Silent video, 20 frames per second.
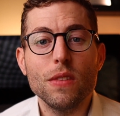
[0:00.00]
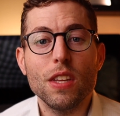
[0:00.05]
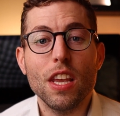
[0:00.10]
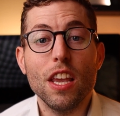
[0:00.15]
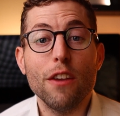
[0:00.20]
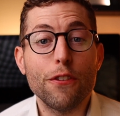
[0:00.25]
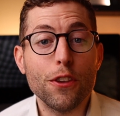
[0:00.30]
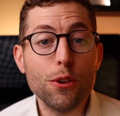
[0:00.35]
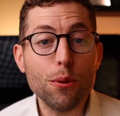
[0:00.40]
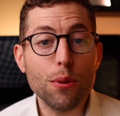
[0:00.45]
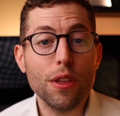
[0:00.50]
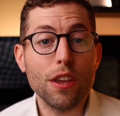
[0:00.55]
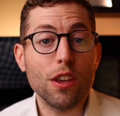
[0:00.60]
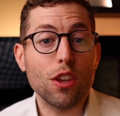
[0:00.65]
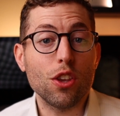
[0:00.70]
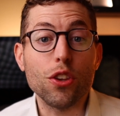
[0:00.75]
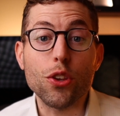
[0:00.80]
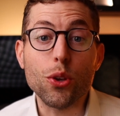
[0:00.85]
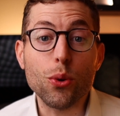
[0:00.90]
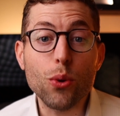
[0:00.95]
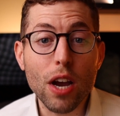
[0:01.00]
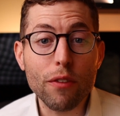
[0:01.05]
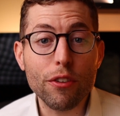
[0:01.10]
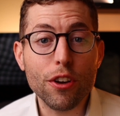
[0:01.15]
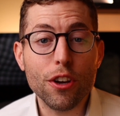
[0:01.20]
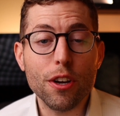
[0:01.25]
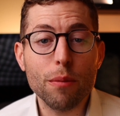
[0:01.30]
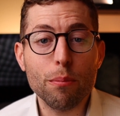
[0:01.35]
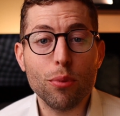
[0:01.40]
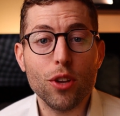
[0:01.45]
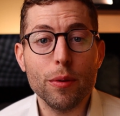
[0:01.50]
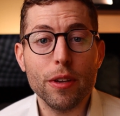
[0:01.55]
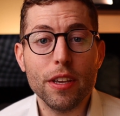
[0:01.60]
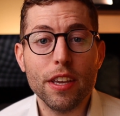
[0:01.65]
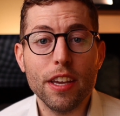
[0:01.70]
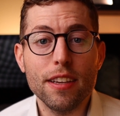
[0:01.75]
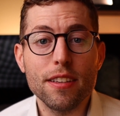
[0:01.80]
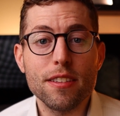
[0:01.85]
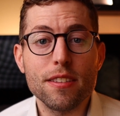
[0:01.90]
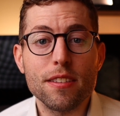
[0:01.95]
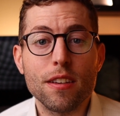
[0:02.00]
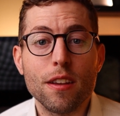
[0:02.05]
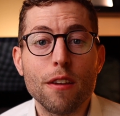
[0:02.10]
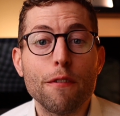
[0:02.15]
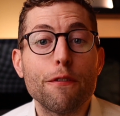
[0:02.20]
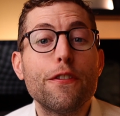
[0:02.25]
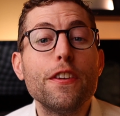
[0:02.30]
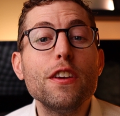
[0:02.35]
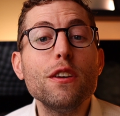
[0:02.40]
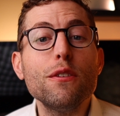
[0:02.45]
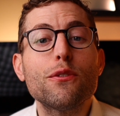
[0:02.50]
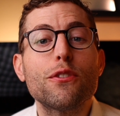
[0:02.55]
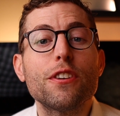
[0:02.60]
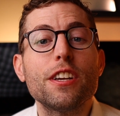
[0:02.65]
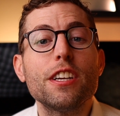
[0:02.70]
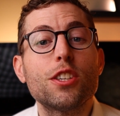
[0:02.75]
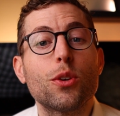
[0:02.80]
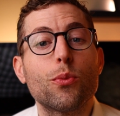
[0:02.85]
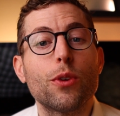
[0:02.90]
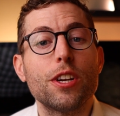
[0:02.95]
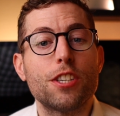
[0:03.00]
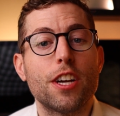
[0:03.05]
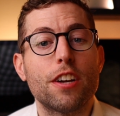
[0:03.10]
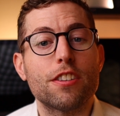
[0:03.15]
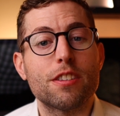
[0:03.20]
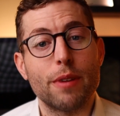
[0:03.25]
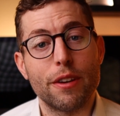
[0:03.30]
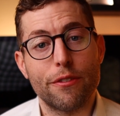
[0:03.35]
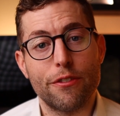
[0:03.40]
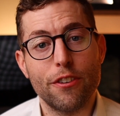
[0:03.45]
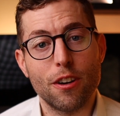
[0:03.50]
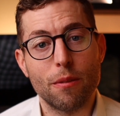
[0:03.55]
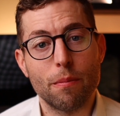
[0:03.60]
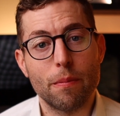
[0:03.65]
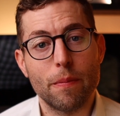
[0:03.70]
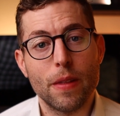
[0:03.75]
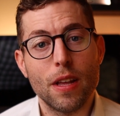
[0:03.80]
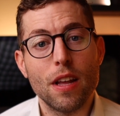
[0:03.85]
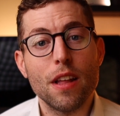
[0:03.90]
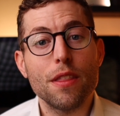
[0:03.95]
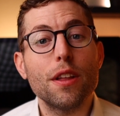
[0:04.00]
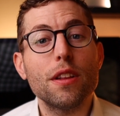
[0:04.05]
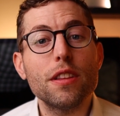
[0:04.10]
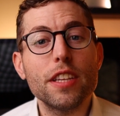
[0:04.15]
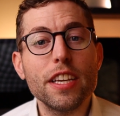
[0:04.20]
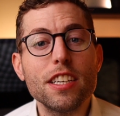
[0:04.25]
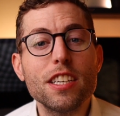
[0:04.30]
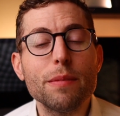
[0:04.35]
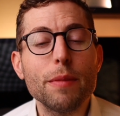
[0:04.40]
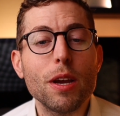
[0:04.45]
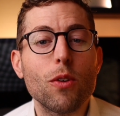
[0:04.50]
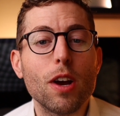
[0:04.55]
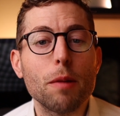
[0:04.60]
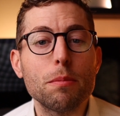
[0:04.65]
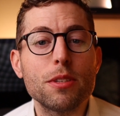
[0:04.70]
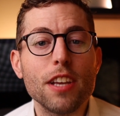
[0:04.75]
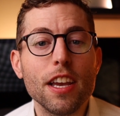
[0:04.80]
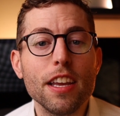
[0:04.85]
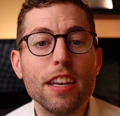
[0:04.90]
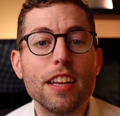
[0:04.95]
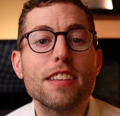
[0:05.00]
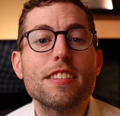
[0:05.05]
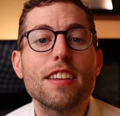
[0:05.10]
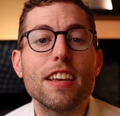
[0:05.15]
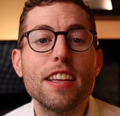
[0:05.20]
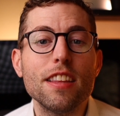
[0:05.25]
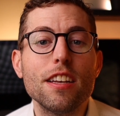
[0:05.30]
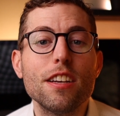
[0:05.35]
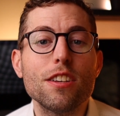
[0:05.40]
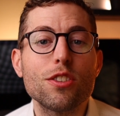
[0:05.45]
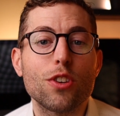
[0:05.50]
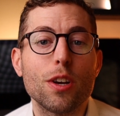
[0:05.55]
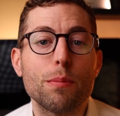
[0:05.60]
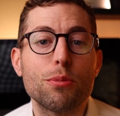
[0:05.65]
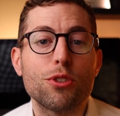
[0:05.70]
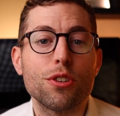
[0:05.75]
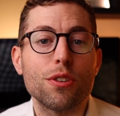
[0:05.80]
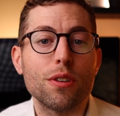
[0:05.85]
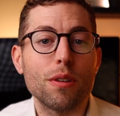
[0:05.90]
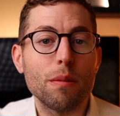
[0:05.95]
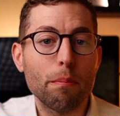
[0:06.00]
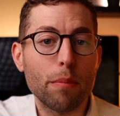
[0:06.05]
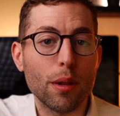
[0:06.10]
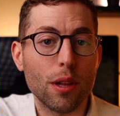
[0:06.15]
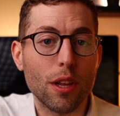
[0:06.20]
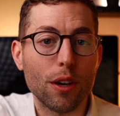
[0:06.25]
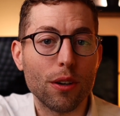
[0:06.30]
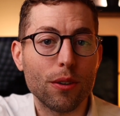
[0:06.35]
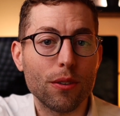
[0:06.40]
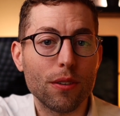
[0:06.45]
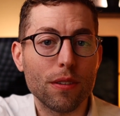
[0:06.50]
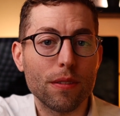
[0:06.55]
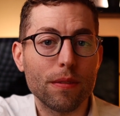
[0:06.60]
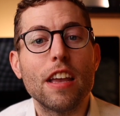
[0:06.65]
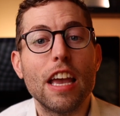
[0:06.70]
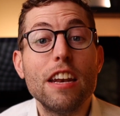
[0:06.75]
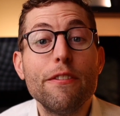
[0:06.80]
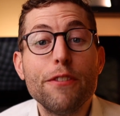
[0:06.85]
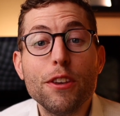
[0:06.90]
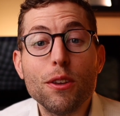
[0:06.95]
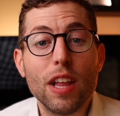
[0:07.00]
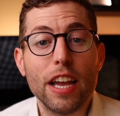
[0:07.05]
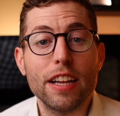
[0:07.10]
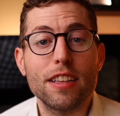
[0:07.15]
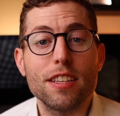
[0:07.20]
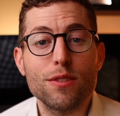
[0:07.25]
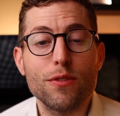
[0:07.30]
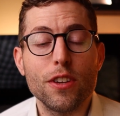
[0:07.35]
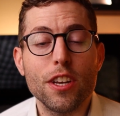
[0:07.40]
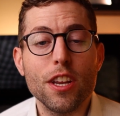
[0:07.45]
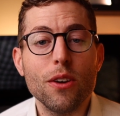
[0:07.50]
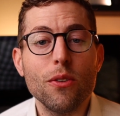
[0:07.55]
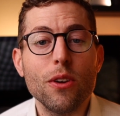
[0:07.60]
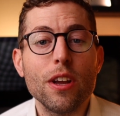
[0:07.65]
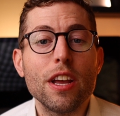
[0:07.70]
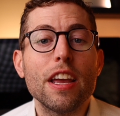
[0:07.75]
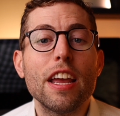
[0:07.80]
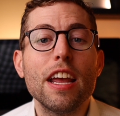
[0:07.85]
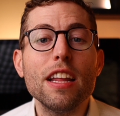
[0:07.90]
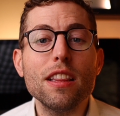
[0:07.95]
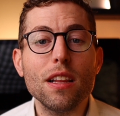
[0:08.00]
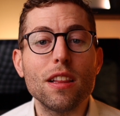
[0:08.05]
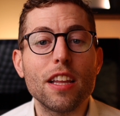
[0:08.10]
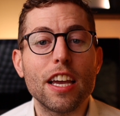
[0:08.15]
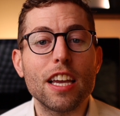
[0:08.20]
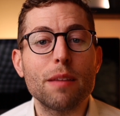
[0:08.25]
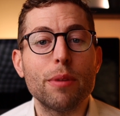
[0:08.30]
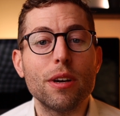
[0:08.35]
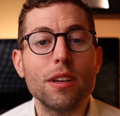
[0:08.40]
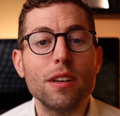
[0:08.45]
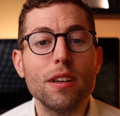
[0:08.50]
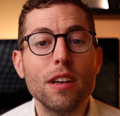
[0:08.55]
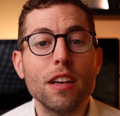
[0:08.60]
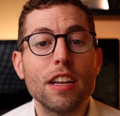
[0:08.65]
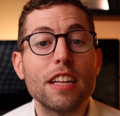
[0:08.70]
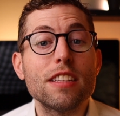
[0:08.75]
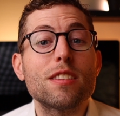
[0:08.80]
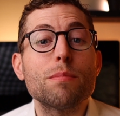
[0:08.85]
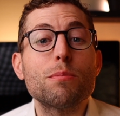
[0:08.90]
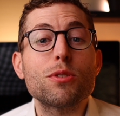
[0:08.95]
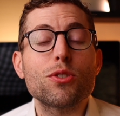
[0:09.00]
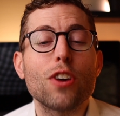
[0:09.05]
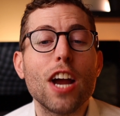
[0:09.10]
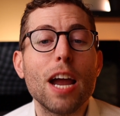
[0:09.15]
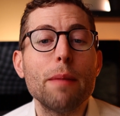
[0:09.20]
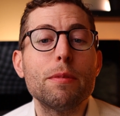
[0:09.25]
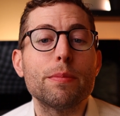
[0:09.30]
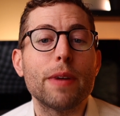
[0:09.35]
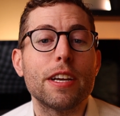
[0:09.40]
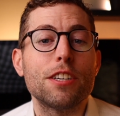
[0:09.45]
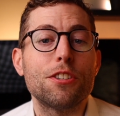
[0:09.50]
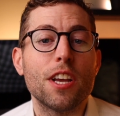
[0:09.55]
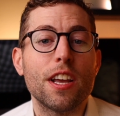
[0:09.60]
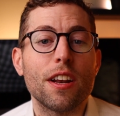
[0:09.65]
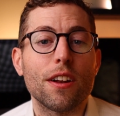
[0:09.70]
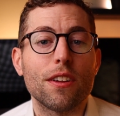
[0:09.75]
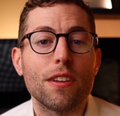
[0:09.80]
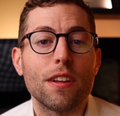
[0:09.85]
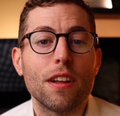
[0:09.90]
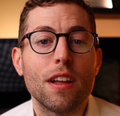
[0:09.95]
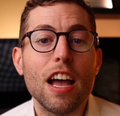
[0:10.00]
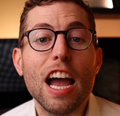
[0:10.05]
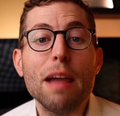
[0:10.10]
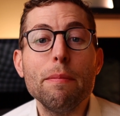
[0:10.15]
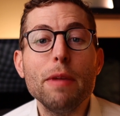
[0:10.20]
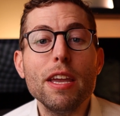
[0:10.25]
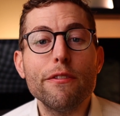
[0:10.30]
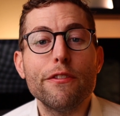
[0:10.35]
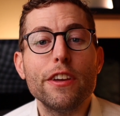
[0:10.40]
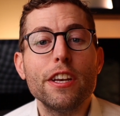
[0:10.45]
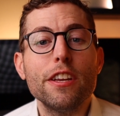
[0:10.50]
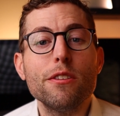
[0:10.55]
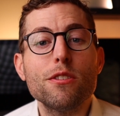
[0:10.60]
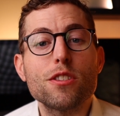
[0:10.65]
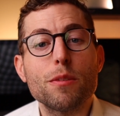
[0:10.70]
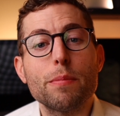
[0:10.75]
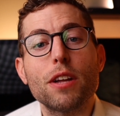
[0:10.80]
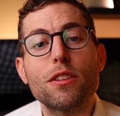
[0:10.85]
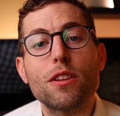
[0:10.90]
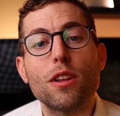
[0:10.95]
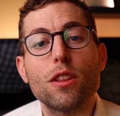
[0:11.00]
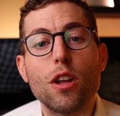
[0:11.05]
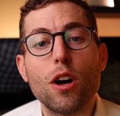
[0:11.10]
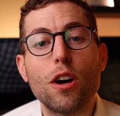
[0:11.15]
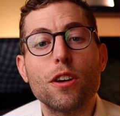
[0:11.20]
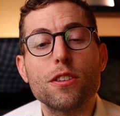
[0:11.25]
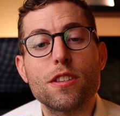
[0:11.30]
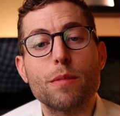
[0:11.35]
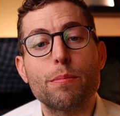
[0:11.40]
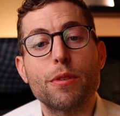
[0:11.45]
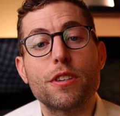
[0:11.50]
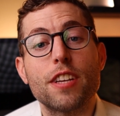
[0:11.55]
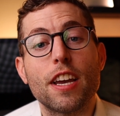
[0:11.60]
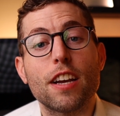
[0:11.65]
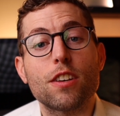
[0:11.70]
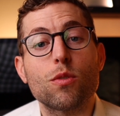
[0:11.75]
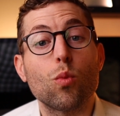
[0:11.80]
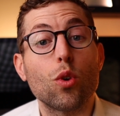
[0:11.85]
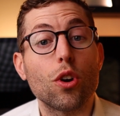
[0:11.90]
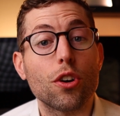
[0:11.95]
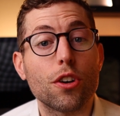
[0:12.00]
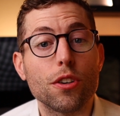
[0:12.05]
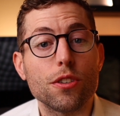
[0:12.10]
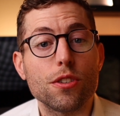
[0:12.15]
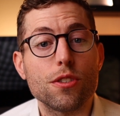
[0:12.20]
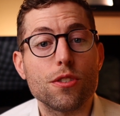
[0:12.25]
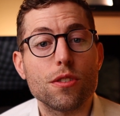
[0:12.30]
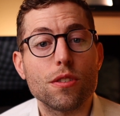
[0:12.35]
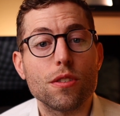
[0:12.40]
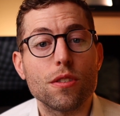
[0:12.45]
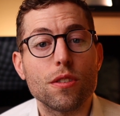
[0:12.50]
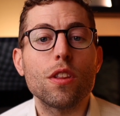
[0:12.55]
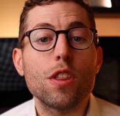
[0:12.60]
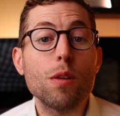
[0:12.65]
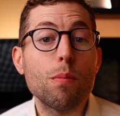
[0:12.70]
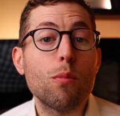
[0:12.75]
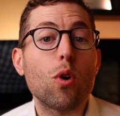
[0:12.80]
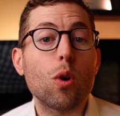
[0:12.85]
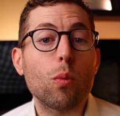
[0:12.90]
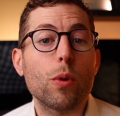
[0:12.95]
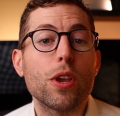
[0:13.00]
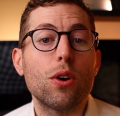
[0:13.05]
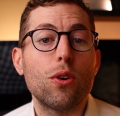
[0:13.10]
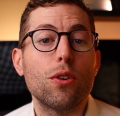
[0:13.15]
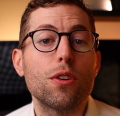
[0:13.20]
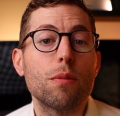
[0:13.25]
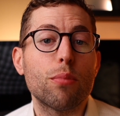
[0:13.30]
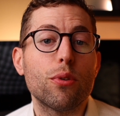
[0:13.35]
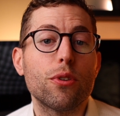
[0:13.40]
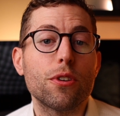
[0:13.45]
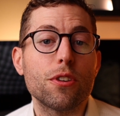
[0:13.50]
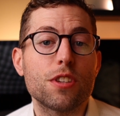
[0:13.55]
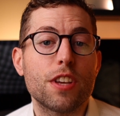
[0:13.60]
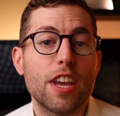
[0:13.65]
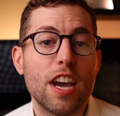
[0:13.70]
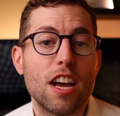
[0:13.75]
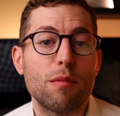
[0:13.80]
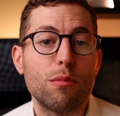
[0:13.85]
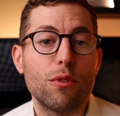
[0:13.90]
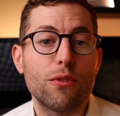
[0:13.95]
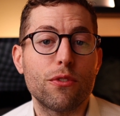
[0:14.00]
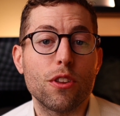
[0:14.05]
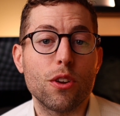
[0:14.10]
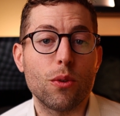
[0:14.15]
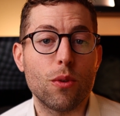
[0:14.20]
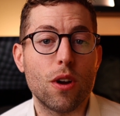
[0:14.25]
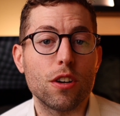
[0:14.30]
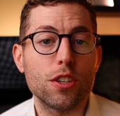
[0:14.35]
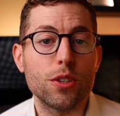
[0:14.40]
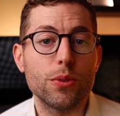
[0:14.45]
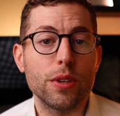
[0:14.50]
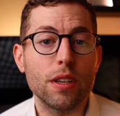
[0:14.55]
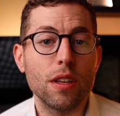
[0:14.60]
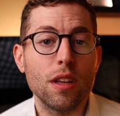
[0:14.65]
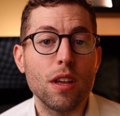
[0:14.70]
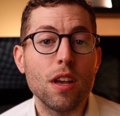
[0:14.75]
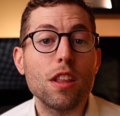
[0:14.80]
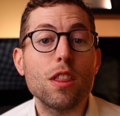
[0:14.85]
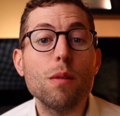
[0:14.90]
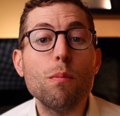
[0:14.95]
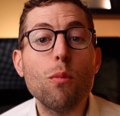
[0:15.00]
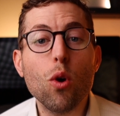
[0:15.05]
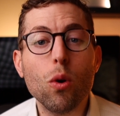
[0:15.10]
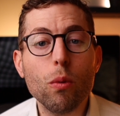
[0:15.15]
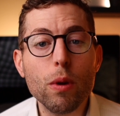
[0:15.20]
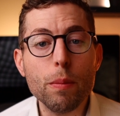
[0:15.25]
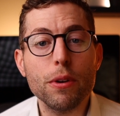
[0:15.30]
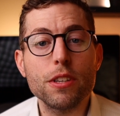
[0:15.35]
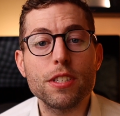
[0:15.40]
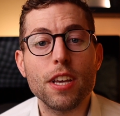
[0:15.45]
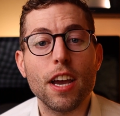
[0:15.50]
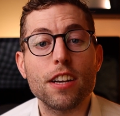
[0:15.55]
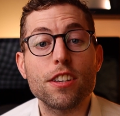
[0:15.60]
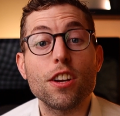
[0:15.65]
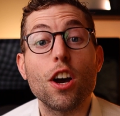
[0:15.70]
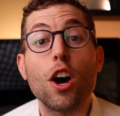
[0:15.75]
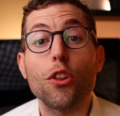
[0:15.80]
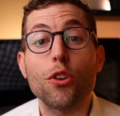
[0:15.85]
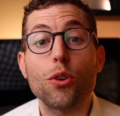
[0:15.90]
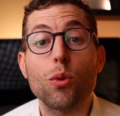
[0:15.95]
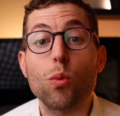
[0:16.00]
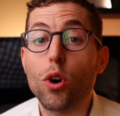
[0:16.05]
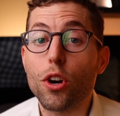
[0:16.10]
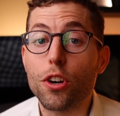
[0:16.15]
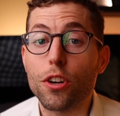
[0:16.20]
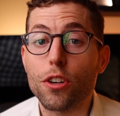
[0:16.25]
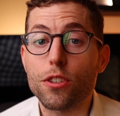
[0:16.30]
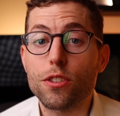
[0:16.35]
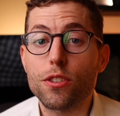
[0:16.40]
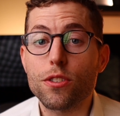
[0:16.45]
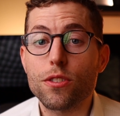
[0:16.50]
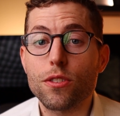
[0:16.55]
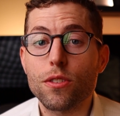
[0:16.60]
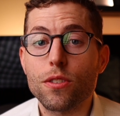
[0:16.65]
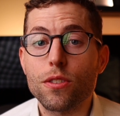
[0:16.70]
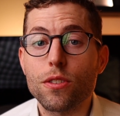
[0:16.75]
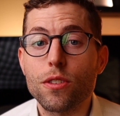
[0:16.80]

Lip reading: If you think you have a good employment case, feel free to reach out to my firm. The link to my website is in the description below. And if you like this video, hit the like button and subscribe to my channel. I make videos about the laws that protect workers. The more we hold employers accountable for their wrongdoing, the more we protect other workers.